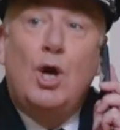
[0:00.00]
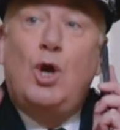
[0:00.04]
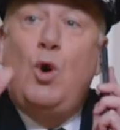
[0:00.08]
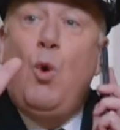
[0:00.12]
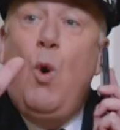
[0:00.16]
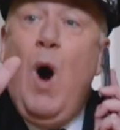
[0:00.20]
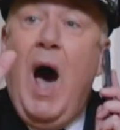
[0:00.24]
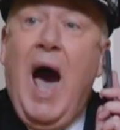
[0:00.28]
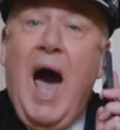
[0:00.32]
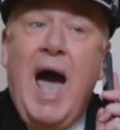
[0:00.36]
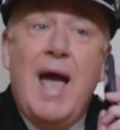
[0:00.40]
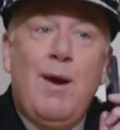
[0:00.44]

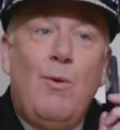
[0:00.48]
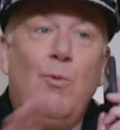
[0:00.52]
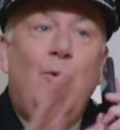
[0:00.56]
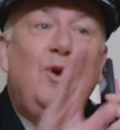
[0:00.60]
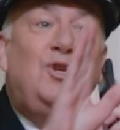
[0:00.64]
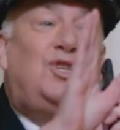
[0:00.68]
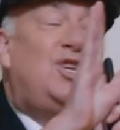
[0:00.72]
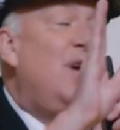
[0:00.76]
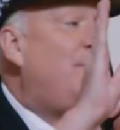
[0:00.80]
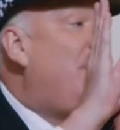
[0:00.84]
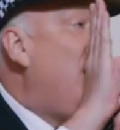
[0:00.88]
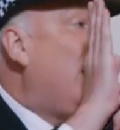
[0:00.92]
Quiet.
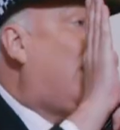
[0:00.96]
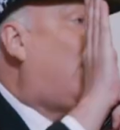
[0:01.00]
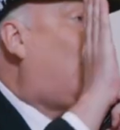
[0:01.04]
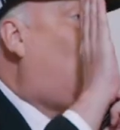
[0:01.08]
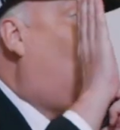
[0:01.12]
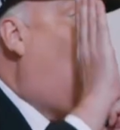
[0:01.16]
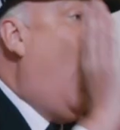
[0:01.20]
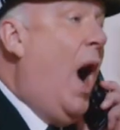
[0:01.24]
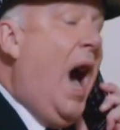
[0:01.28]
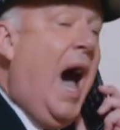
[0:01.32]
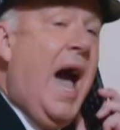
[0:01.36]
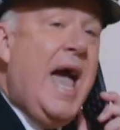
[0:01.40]
Would you be
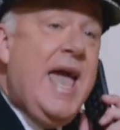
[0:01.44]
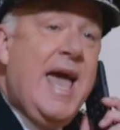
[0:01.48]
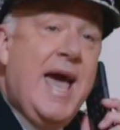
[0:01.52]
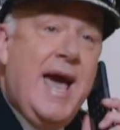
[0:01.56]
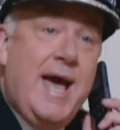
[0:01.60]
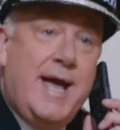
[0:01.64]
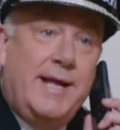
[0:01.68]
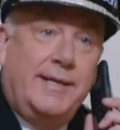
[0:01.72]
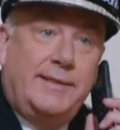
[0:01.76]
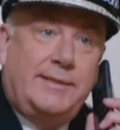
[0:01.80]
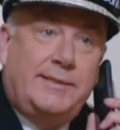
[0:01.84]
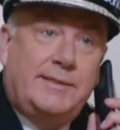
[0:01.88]

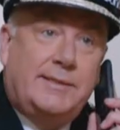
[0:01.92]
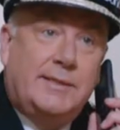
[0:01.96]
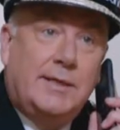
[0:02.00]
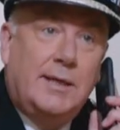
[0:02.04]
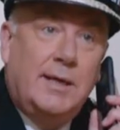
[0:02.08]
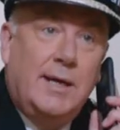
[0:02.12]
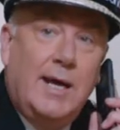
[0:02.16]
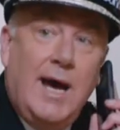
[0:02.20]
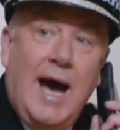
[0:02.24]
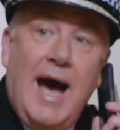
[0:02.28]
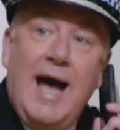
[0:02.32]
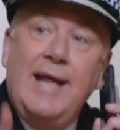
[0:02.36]
quiet
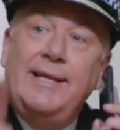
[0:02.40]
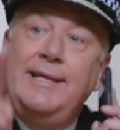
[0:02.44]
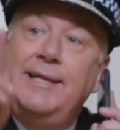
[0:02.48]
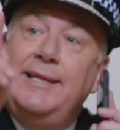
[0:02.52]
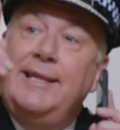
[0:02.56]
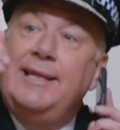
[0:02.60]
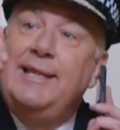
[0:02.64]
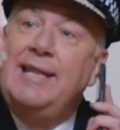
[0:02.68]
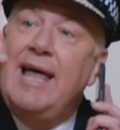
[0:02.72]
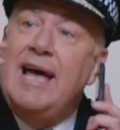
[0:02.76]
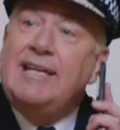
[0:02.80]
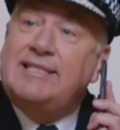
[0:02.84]
and
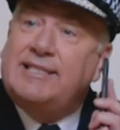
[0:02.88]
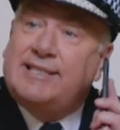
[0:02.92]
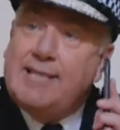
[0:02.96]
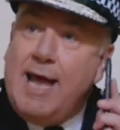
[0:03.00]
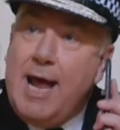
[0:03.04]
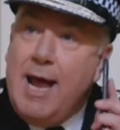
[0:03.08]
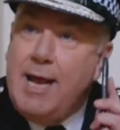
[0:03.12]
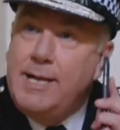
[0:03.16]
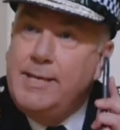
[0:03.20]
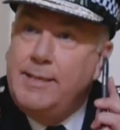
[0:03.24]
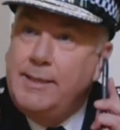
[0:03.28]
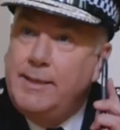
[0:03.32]

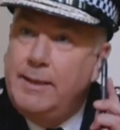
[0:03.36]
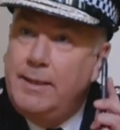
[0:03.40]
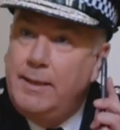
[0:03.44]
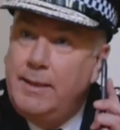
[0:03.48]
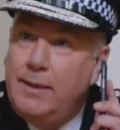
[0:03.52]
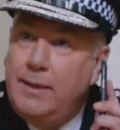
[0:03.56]
listen?